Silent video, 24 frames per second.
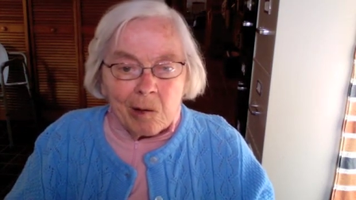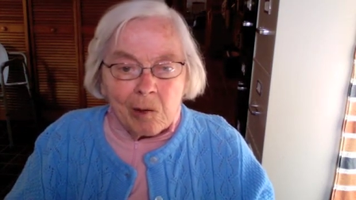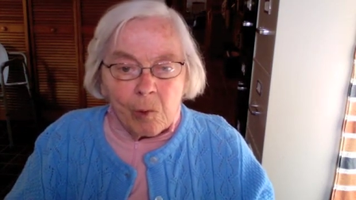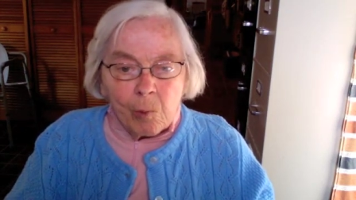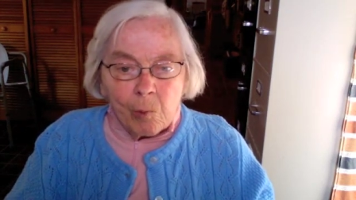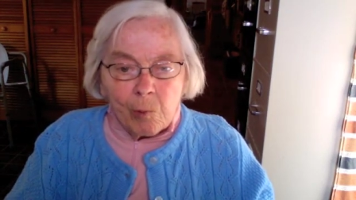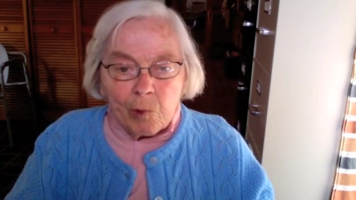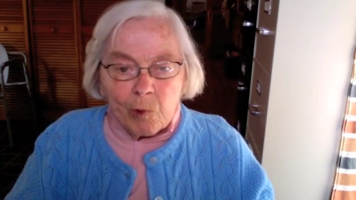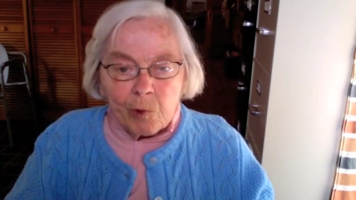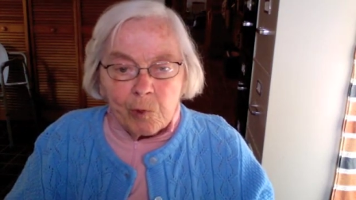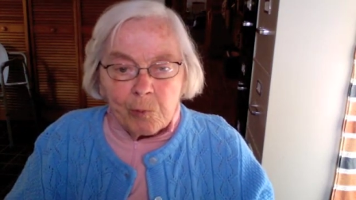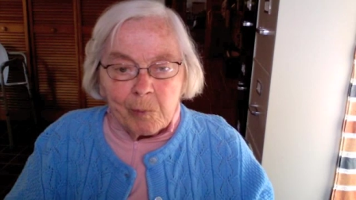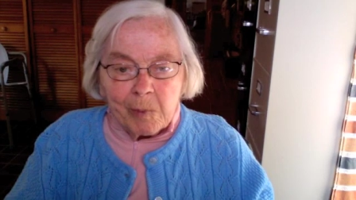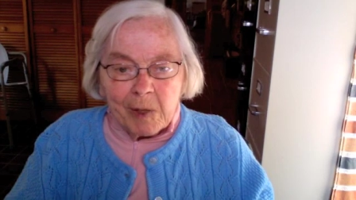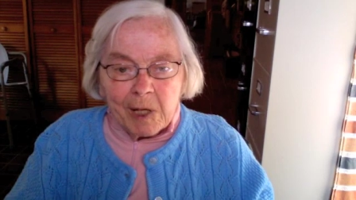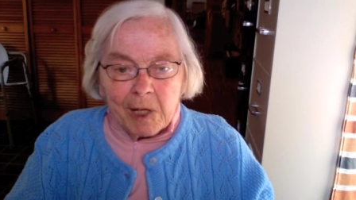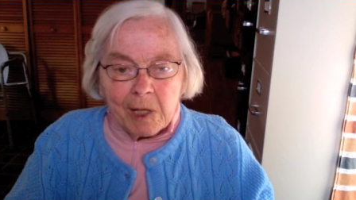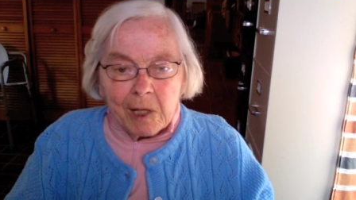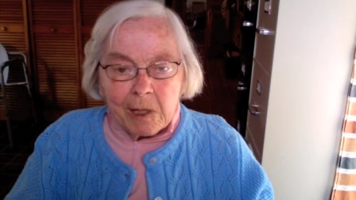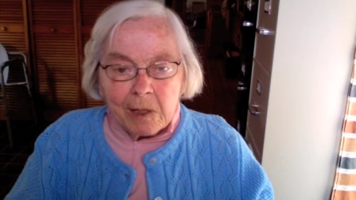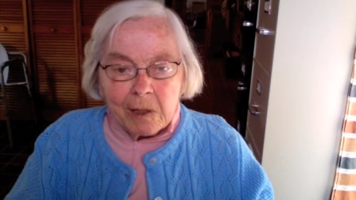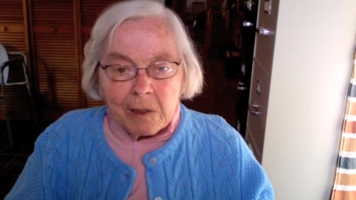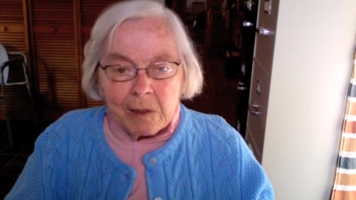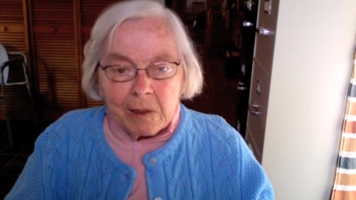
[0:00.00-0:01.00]
a word
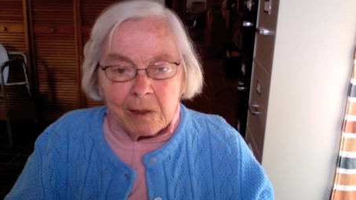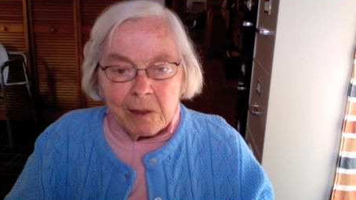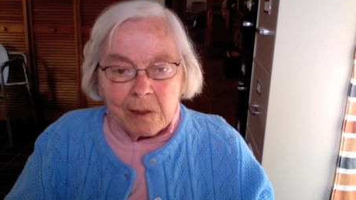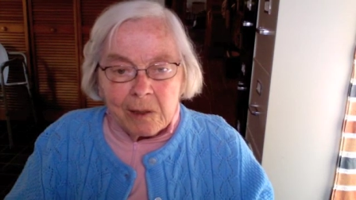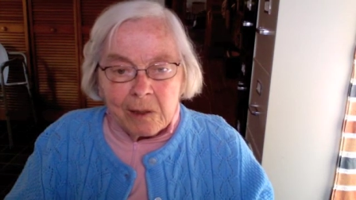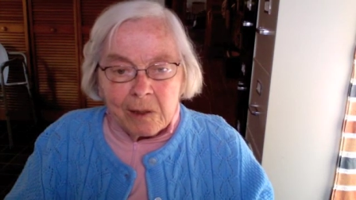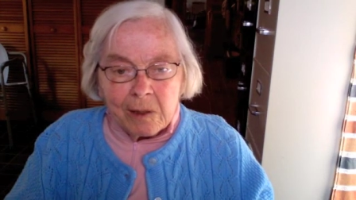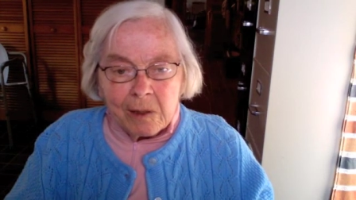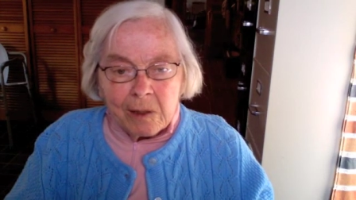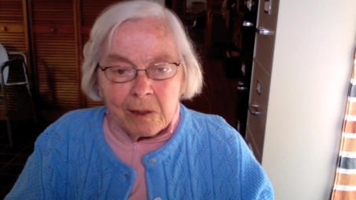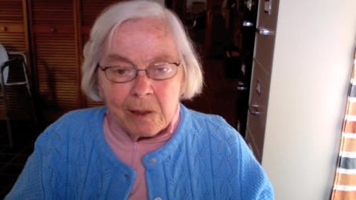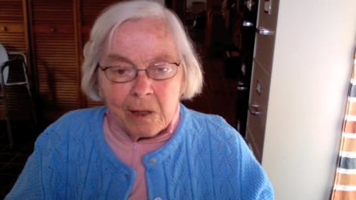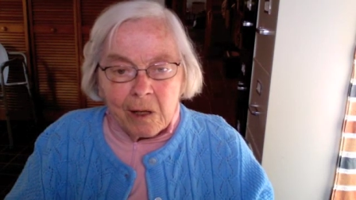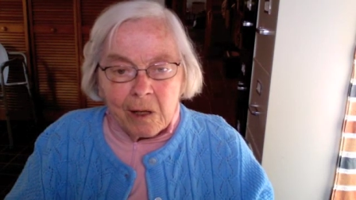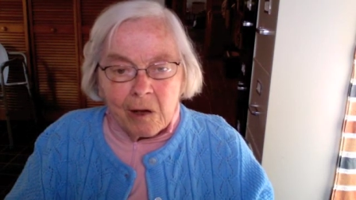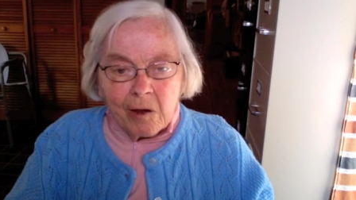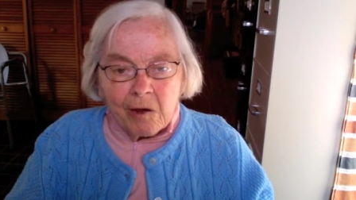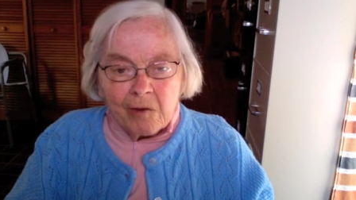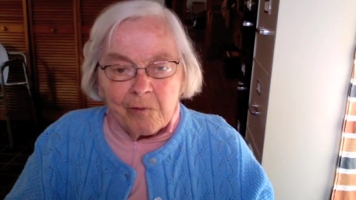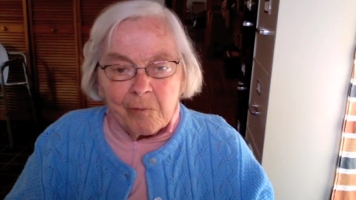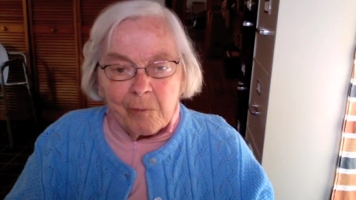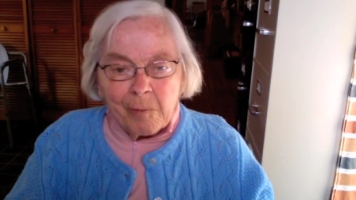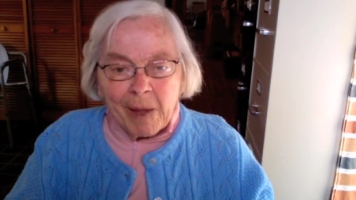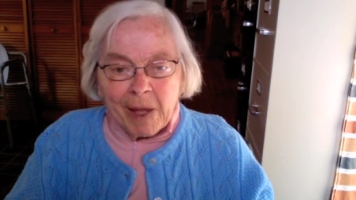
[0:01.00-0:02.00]
meaning
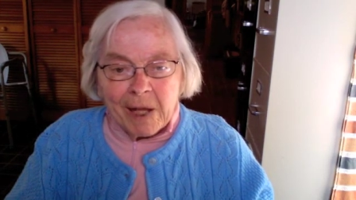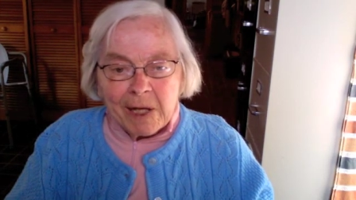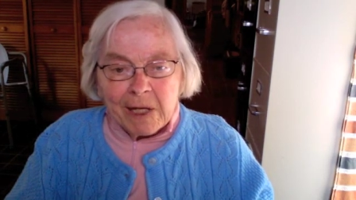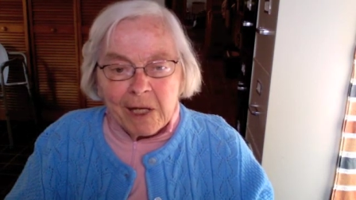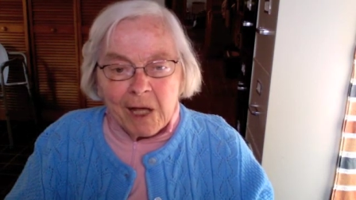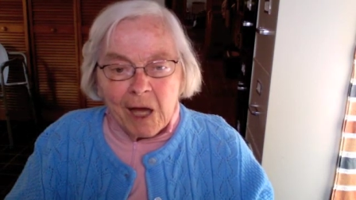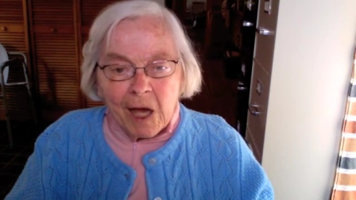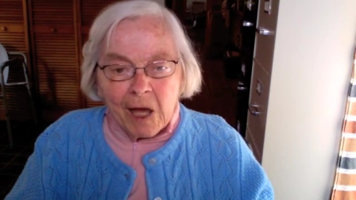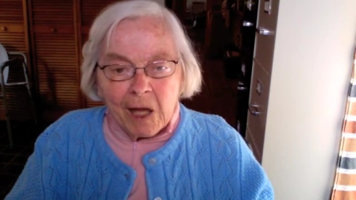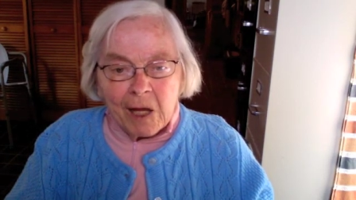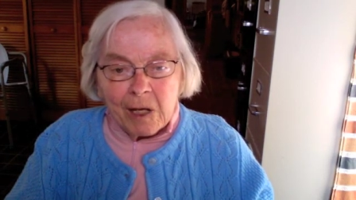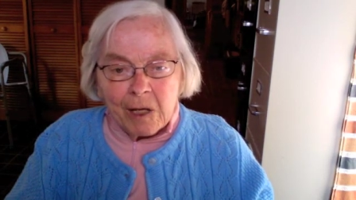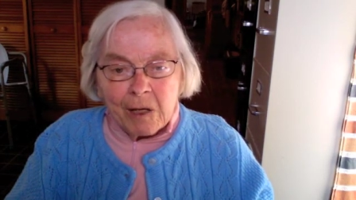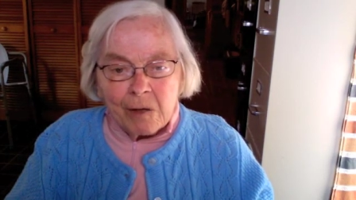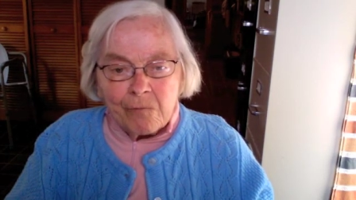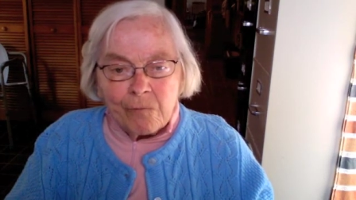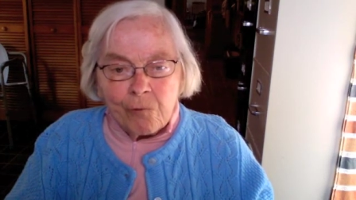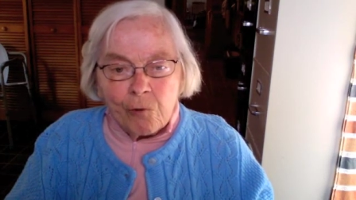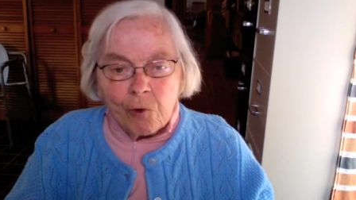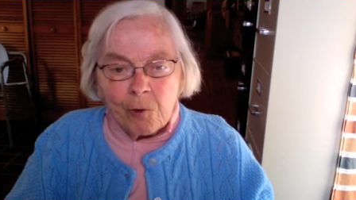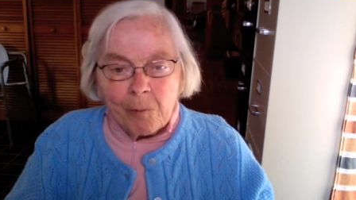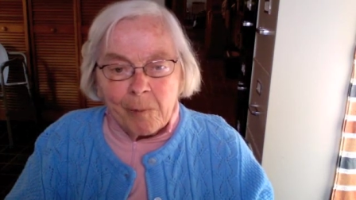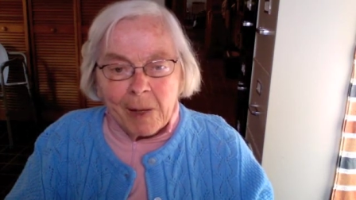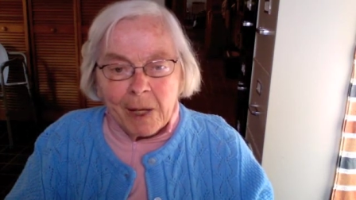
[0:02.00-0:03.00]
of mankind,
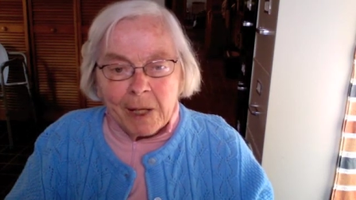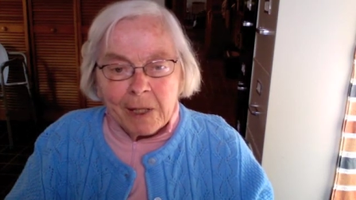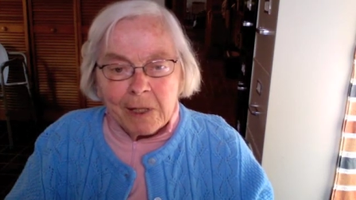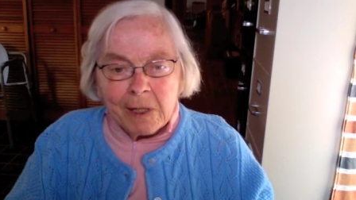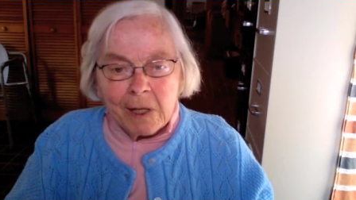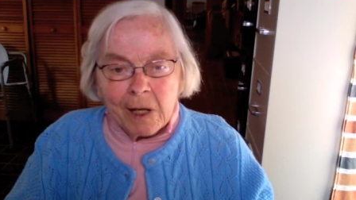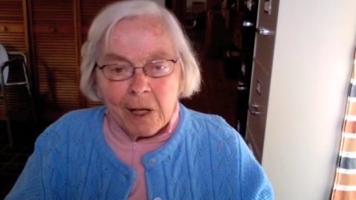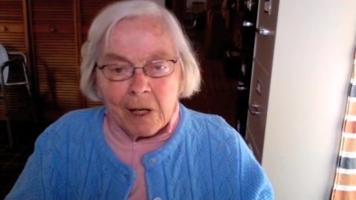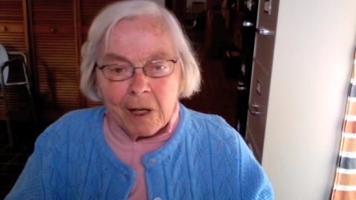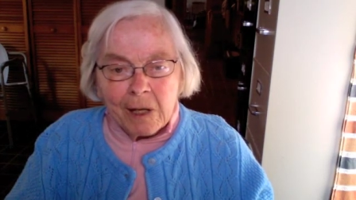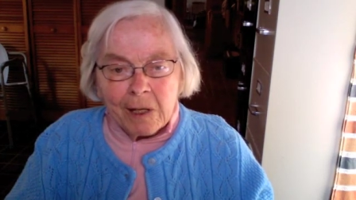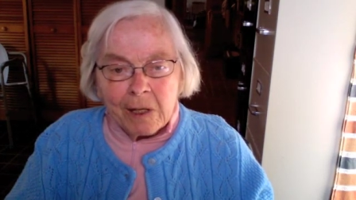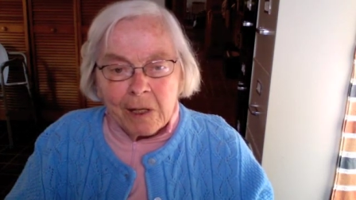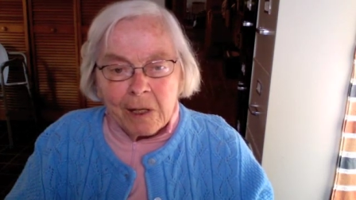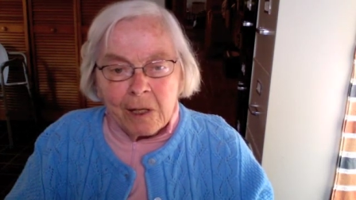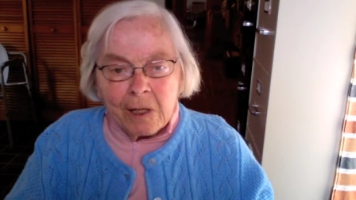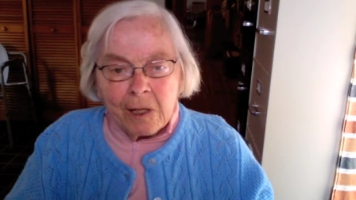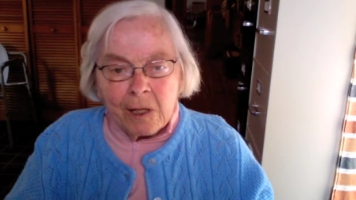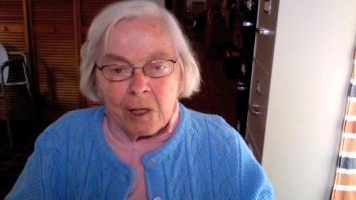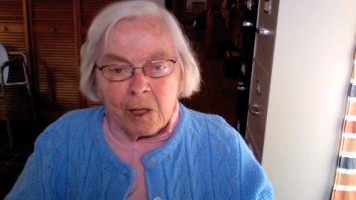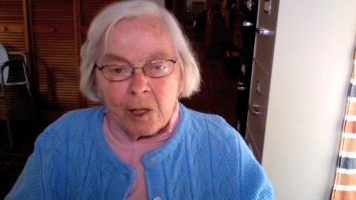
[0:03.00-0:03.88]
for mankind,